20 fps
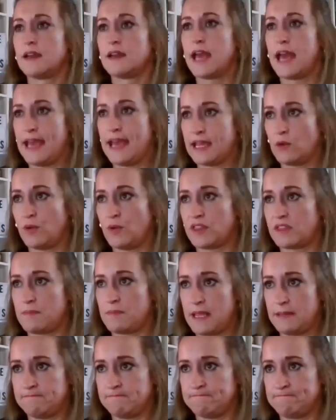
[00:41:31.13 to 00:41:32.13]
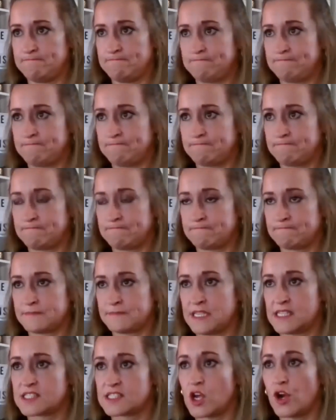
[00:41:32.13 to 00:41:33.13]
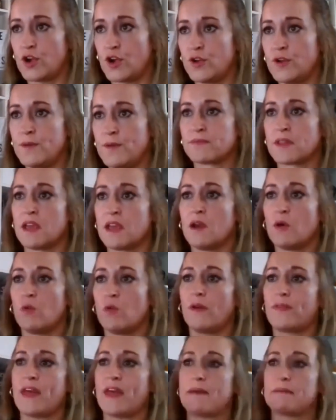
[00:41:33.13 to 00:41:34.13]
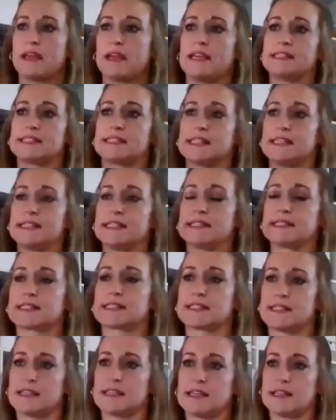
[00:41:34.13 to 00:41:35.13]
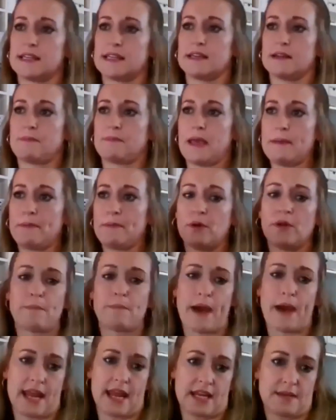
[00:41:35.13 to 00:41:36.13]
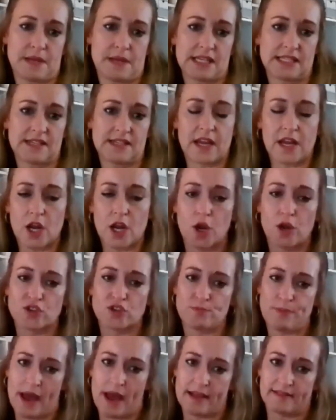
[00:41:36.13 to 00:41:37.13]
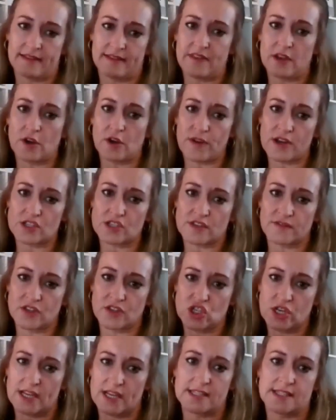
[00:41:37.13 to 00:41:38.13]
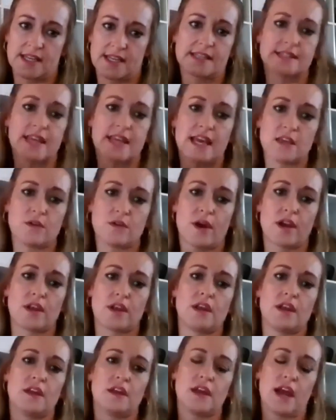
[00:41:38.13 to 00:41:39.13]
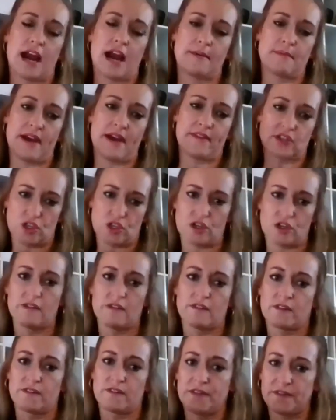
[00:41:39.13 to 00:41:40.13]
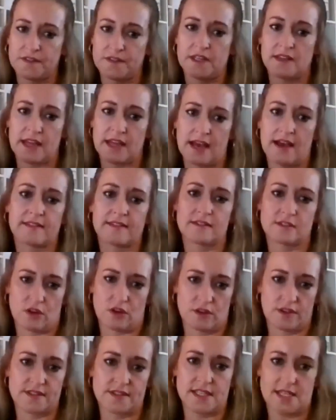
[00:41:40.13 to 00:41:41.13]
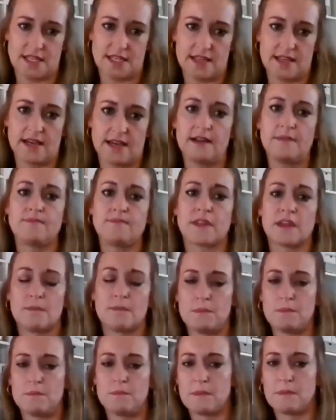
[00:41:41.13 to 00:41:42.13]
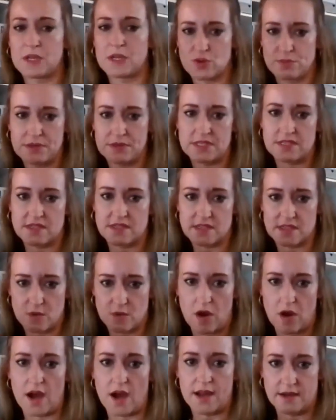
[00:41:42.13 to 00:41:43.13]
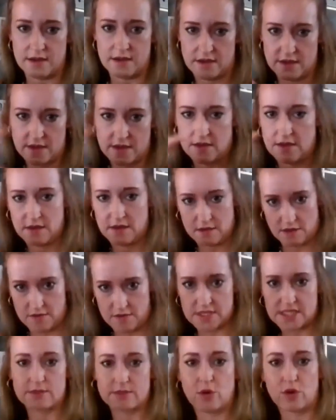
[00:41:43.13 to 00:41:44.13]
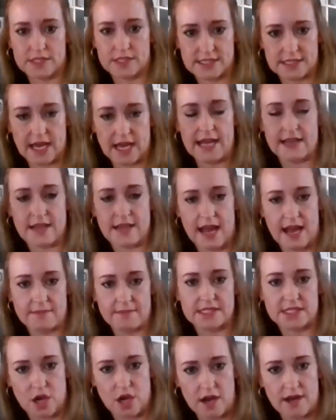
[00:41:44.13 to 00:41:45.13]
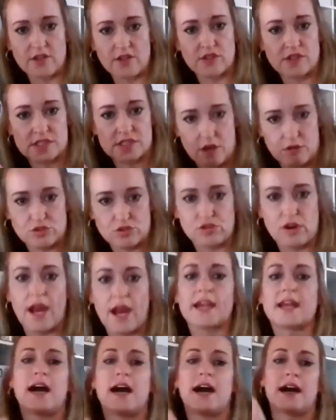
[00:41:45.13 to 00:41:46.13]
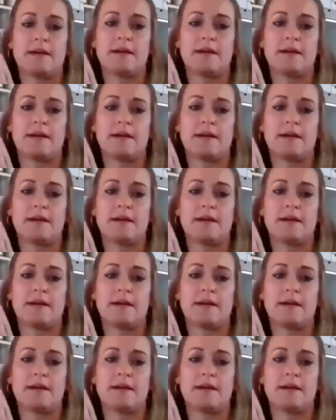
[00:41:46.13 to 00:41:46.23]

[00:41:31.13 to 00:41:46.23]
Hang with me. So what that means is people are panicked because if they don't lodge BASs, if they're not registered for GST, say you only have a turnover of $50,000 a year because your business is quite on the smaller side, you're a sole trader,